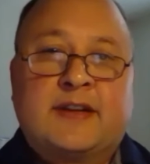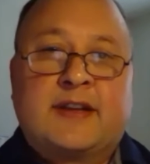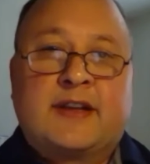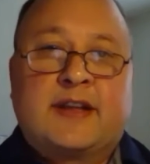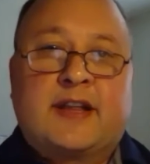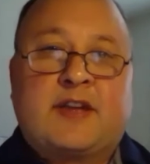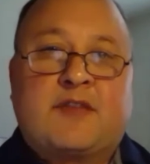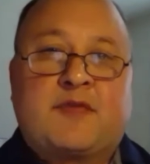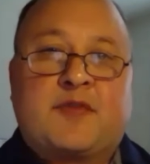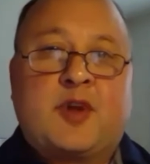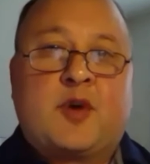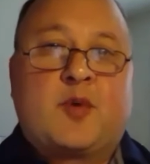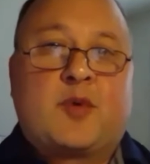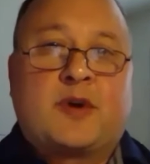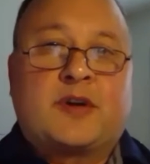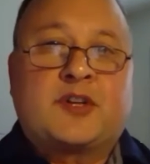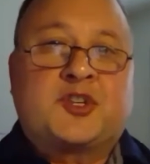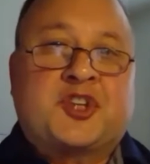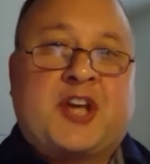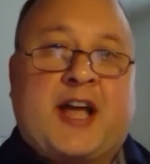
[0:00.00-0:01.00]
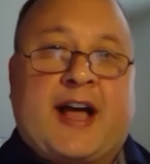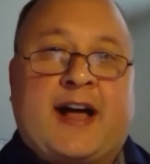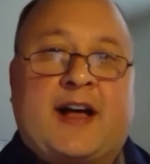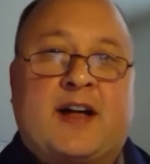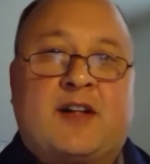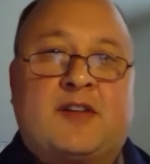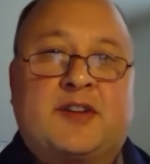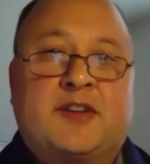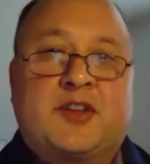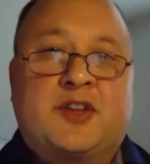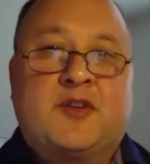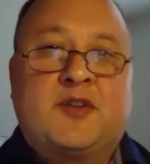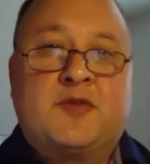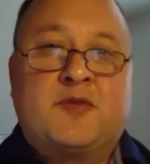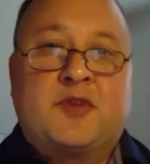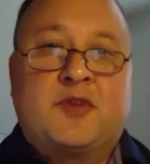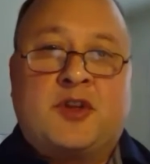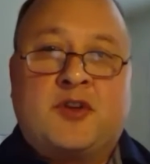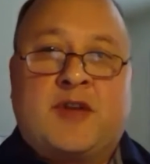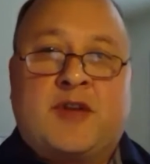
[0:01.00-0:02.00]
If you were a child,
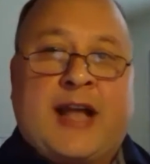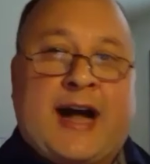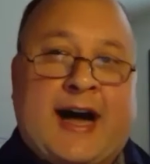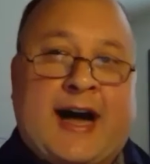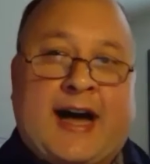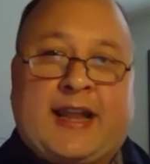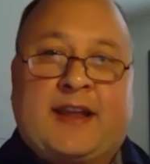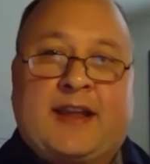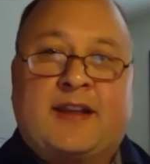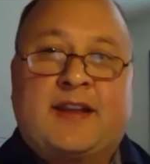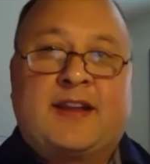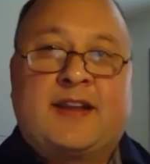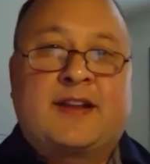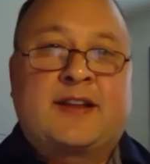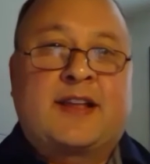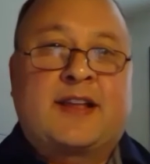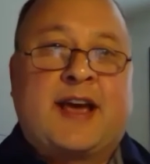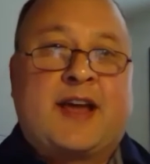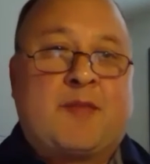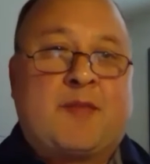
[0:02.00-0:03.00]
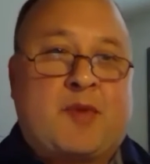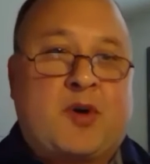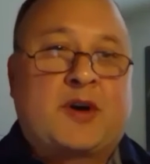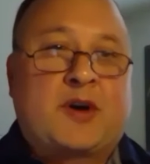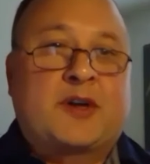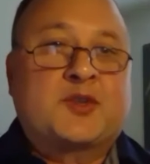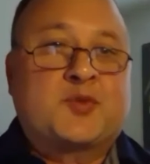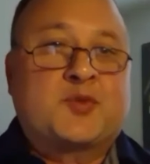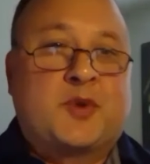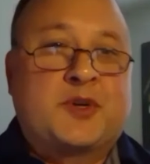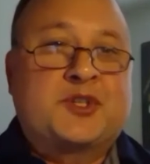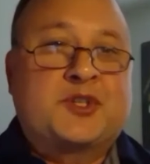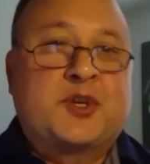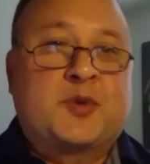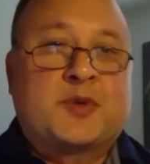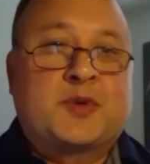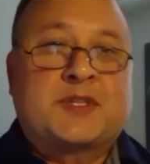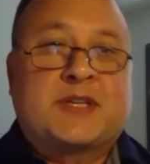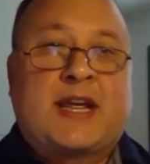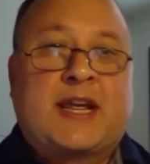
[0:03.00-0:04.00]
you got it. kind of, Marcus, what you
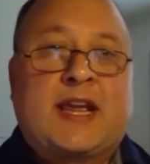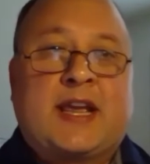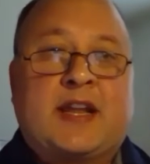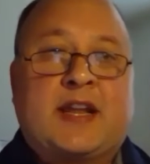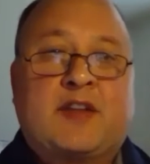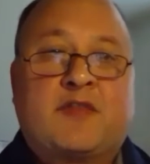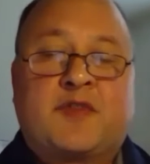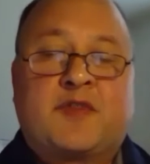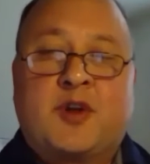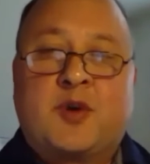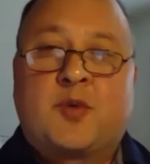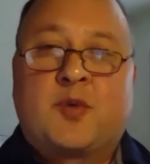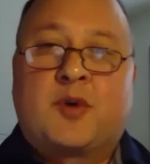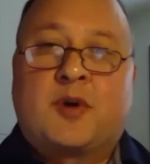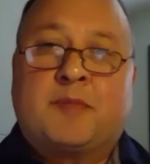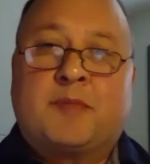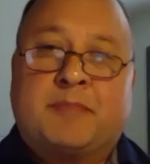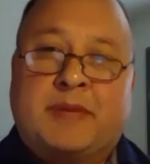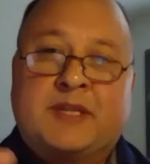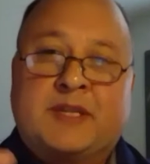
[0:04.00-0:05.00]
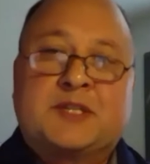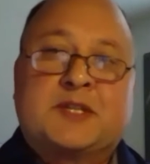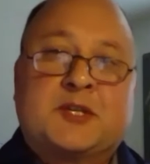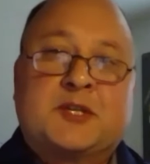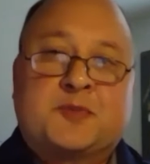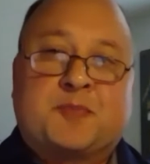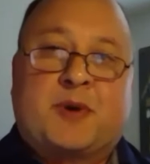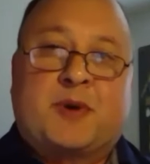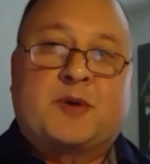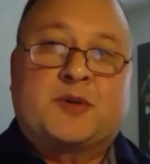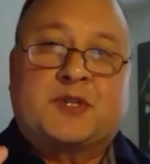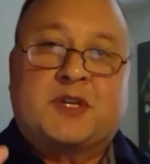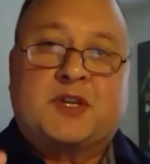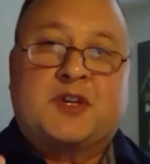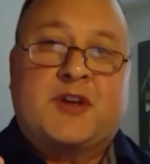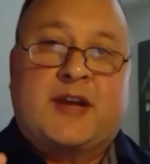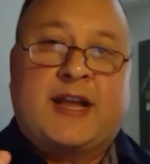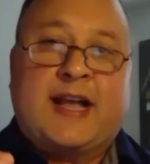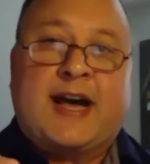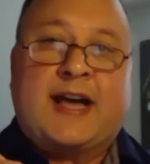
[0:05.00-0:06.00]
were saying. If you were a business person,
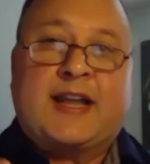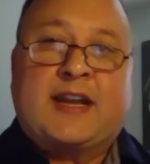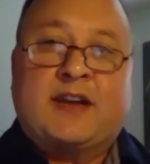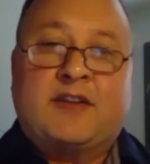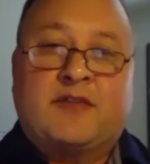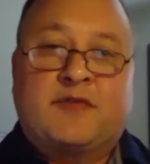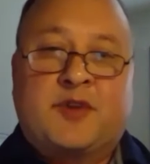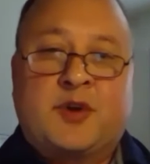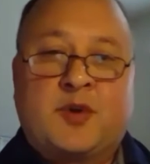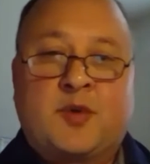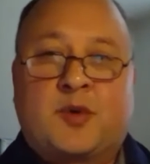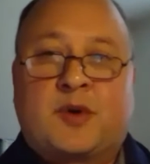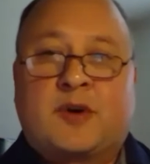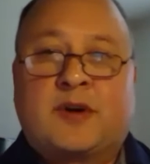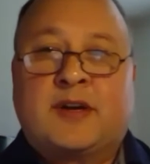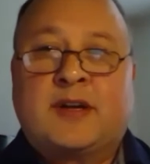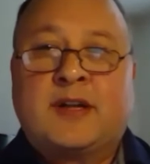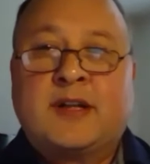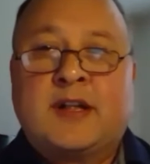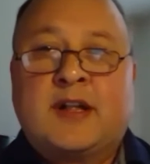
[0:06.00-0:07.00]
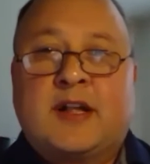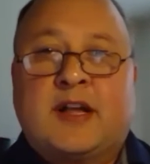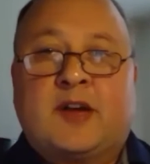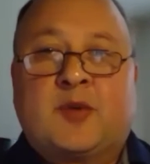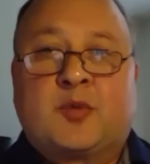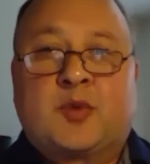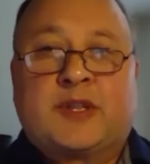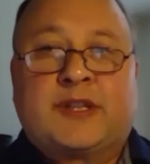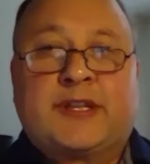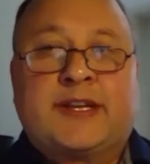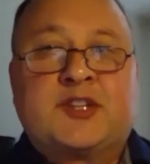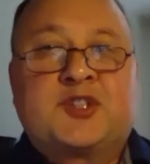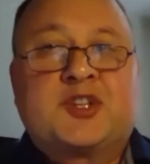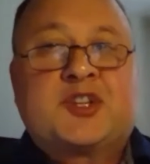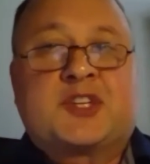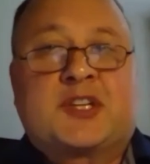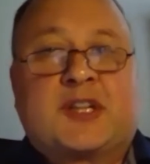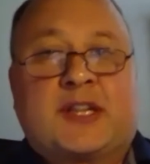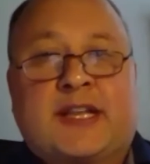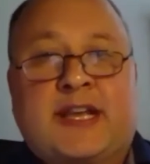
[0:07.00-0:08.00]
you got it. If you were a
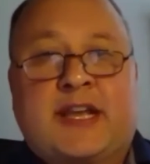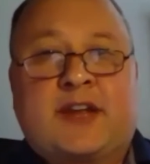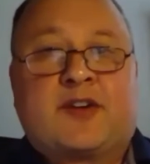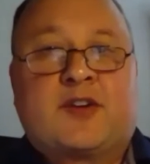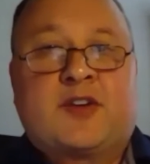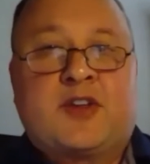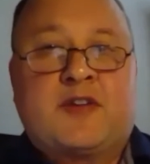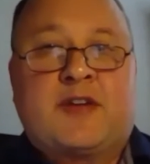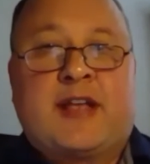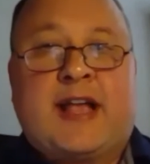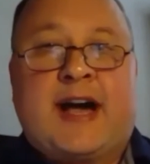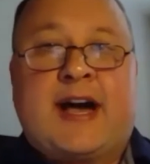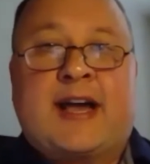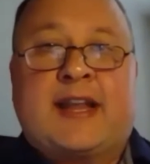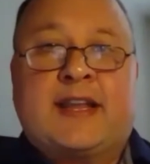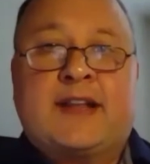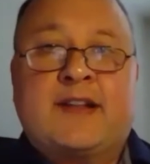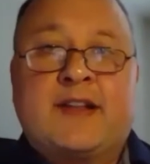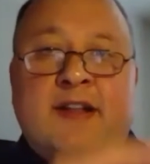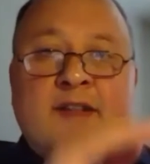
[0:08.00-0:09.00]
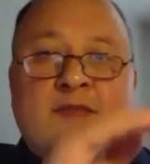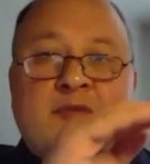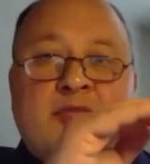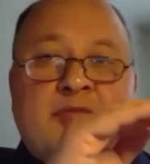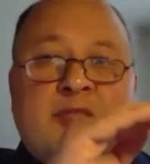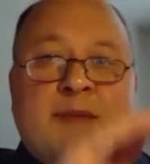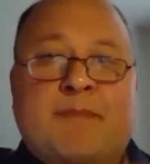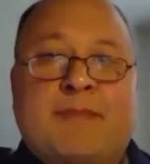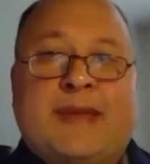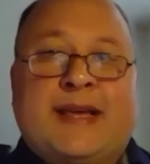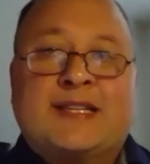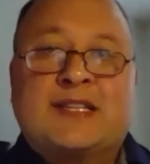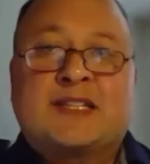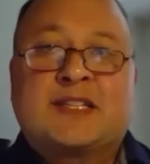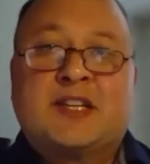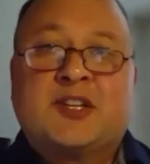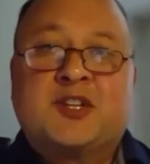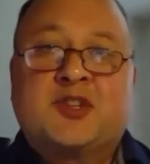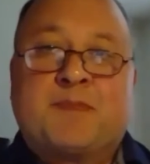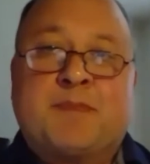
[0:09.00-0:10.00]
religious leader, you got it. The
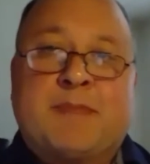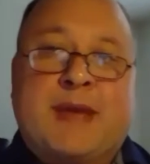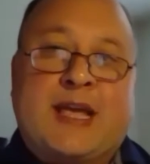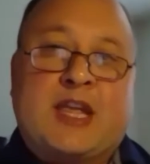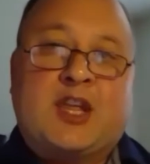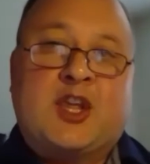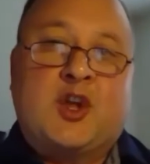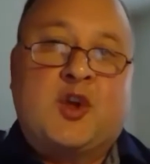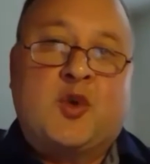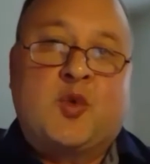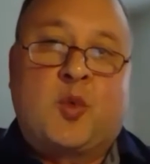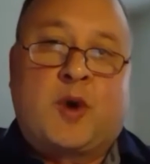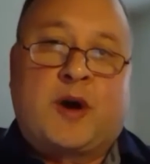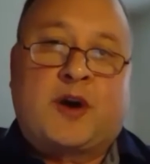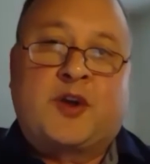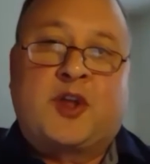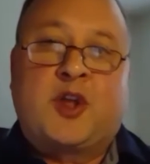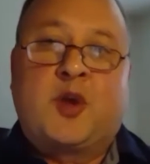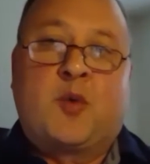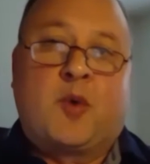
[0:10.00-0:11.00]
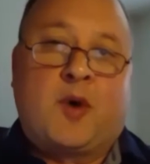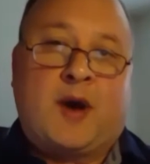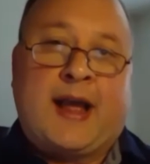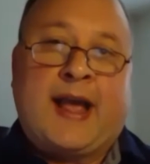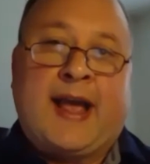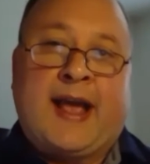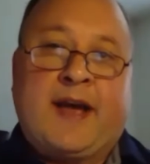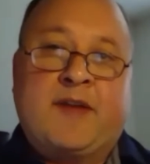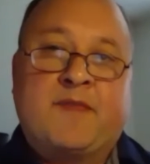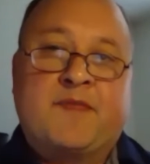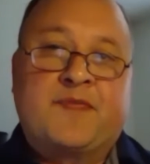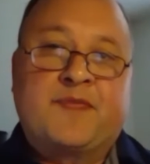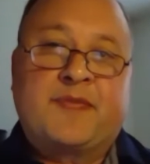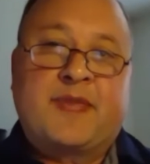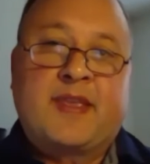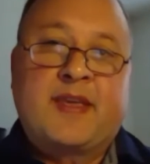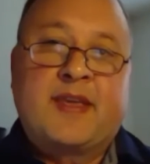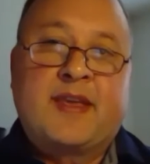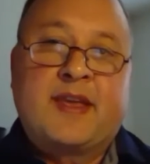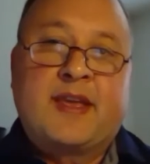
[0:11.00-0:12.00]
message met you where you were at.
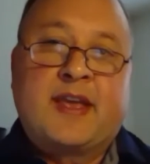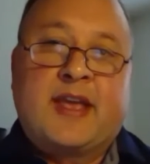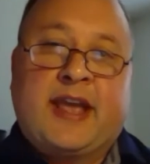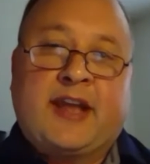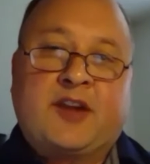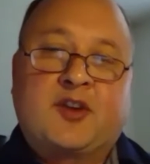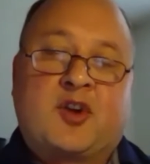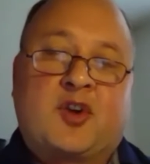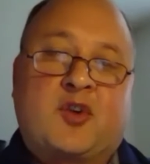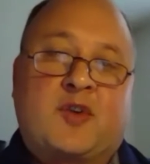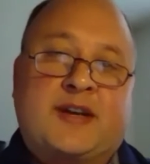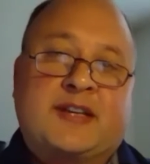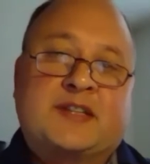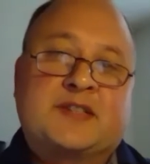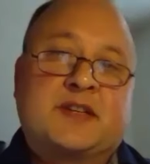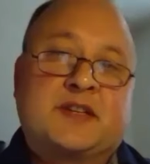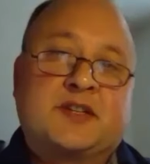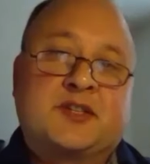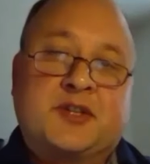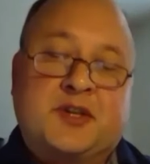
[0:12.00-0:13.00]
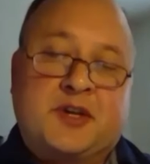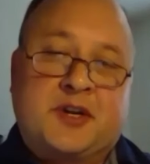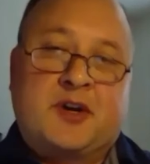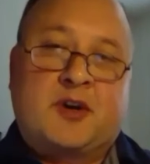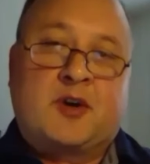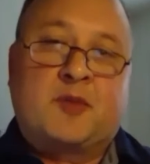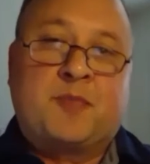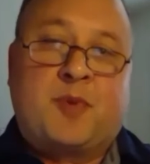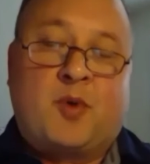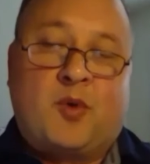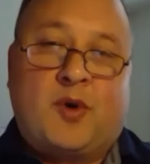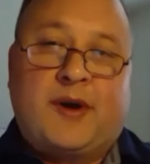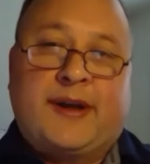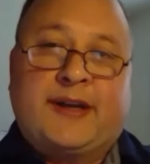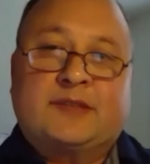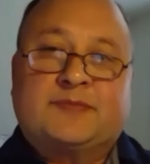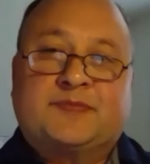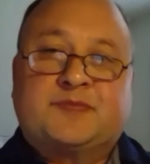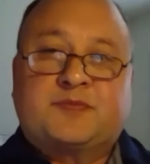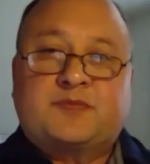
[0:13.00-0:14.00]
And Karissa, to your point,